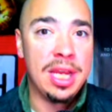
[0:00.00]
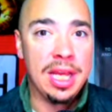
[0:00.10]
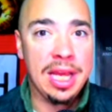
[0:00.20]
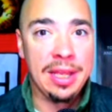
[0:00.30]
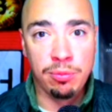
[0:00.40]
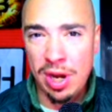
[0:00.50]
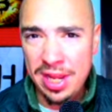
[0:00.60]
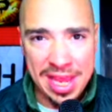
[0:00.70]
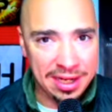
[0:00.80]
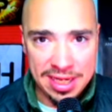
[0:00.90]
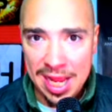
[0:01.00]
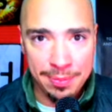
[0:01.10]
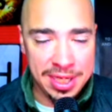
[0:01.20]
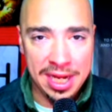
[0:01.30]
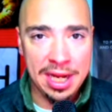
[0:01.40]
right in that top
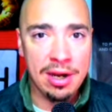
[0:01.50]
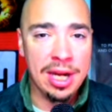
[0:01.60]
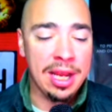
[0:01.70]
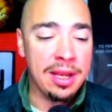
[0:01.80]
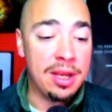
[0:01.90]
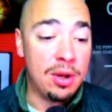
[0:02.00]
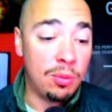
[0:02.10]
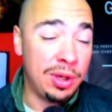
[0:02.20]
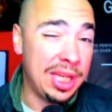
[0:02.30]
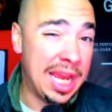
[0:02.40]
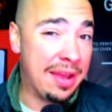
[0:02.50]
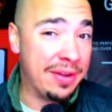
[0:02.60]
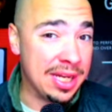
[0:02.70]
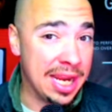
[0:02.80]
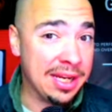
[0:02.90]
10 area really have a
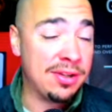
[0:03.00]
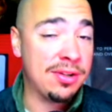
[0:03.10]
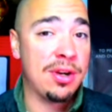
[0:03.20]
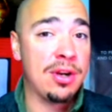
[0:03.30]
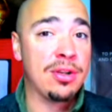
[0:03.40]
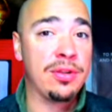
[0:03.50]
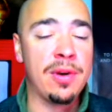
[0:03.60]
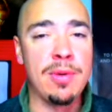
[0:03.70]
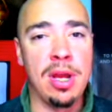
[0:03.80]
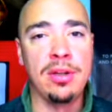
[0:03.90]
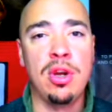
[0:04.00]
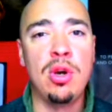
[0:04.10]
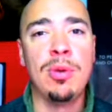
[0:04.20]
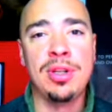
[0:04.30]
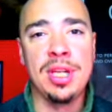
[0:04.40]
nice surge from
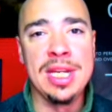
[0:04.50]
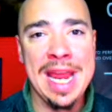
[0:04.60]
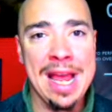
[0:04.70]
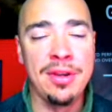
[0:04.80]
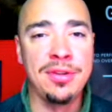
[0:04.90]
October to now.